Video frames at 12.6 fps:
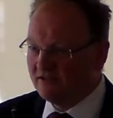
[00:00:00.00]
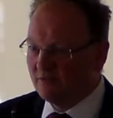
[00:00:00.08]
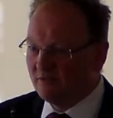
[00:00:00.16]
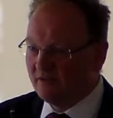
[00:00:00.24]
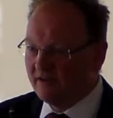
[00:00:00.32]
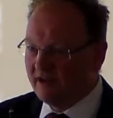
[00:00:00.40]
so
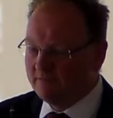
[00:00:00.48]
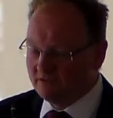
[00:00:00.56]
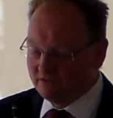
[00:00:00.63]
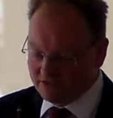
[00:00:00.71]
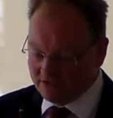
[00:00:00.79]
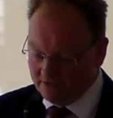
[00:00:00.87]
that we're
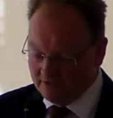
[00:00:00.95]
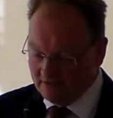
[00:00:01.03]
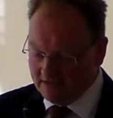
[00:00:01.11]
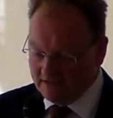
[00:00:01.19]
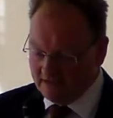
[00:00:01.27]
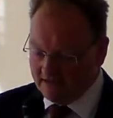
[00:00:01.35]
able
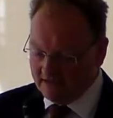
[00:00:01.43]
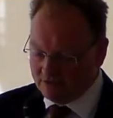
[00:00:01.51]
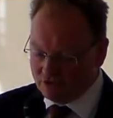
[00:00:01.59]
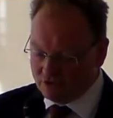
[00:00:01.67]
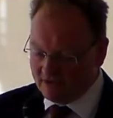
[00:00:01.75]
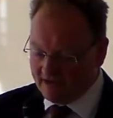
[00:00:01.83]
to
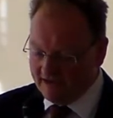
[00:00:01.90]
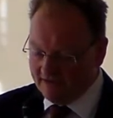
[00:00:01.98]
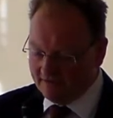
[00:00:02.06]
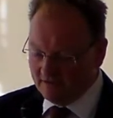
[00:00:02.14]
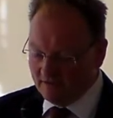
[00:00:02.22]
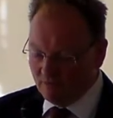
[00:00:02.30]
uh,
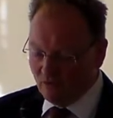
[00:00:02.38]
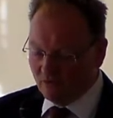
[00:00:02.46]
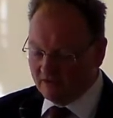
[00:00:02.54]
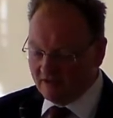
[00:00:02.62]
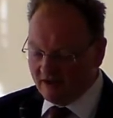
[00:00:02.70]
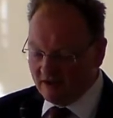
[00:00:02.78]
trade
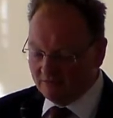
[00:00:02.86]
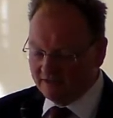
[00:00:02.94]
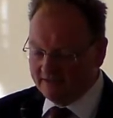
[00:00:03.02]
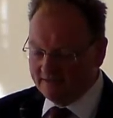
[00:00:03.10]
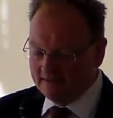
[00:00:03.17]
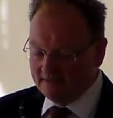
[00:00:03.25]
more
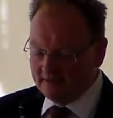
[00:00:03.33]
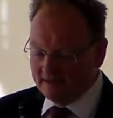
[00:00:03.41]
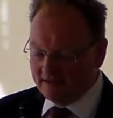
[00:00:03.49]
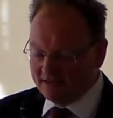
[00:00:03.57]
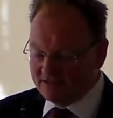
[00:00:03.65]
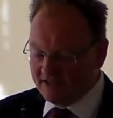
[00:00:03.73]
reliably
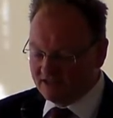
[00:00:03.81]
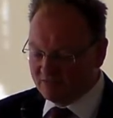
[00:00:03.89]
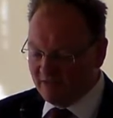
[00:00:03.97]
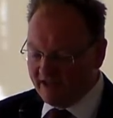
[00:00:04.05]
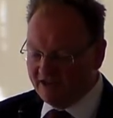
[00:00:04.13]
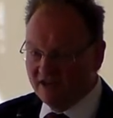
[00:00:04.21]
uh,
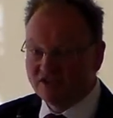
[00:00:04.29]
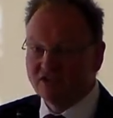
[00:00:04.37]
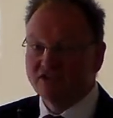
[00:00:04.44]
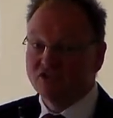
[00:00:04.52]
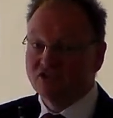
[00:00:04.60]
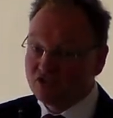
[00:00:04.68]

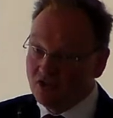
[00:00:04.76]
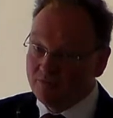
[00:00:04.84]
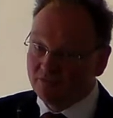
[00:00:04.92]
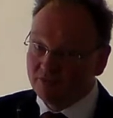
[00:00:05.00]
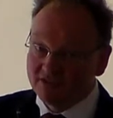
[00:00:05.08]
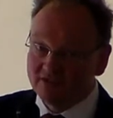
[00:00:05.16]
Tasmania's
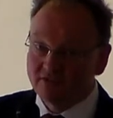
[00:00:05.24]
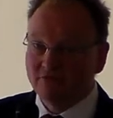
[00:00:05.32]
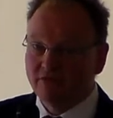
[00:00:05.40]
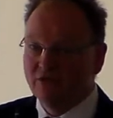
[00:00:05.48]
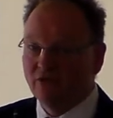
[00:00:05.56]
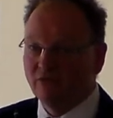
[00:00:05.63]

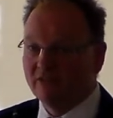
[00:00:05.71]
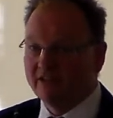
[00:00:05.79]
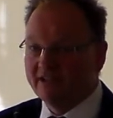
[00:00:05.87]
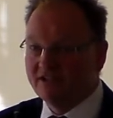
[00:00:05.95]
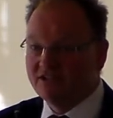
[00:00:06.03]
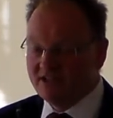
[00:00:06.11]
surplus
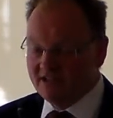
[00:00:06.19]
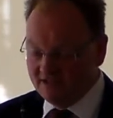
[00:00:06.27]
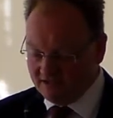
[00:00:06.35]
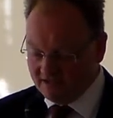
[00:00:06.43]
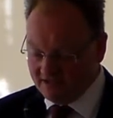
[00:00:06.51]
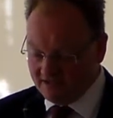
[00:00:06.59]
renewable
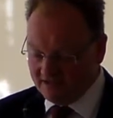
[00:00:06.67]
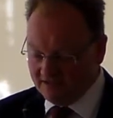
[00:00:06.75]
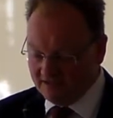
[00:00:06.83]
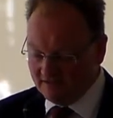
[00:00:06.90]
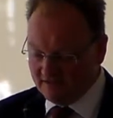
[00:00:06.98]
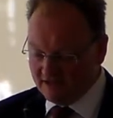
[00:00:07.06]
energy into the
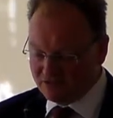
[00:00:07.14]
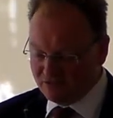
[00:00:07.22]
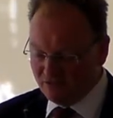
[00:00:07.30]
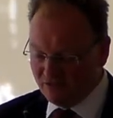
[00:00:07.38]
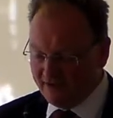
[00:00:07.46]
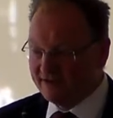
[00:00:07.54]

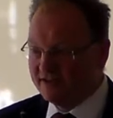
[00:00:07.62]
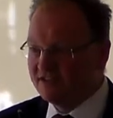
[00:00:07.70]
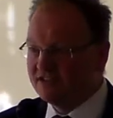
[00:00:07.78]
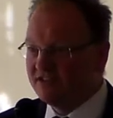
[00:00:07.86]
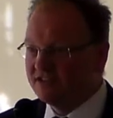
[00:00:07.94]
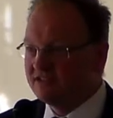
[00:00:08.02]
national grid
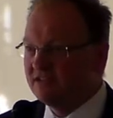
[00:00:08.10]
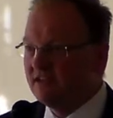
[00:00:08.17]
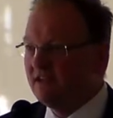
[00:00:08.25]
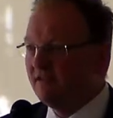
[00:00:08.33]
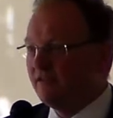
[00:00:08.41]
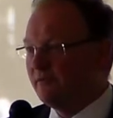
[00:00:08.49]
and assist
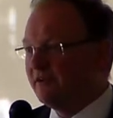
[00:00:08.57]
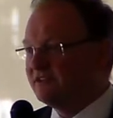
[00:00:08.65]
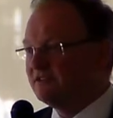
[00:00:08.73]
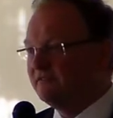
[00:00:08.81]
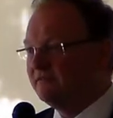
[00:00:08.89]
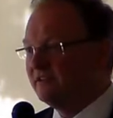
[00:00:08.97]
the
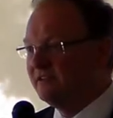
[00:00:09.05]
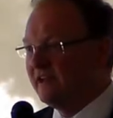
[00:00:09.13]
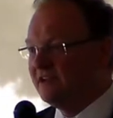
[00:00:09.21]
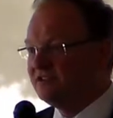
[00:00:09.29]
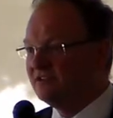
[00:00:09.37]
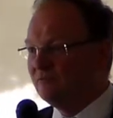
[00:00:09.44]
rest of
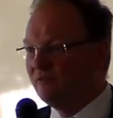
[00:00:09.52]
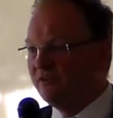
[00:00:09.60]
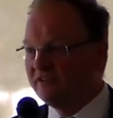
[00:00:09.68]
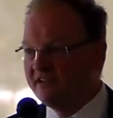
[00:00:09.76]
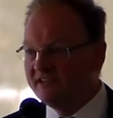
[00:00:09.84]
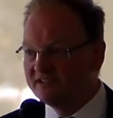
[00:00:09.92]
the nation
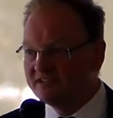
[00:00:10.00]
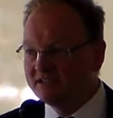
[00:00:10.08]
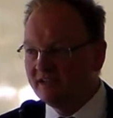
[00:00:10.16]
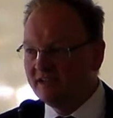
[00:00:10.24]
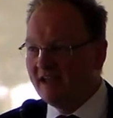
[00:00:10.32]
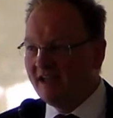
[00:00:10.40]
with
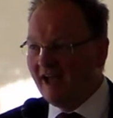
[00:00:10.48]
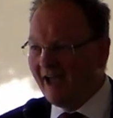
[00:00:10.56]
its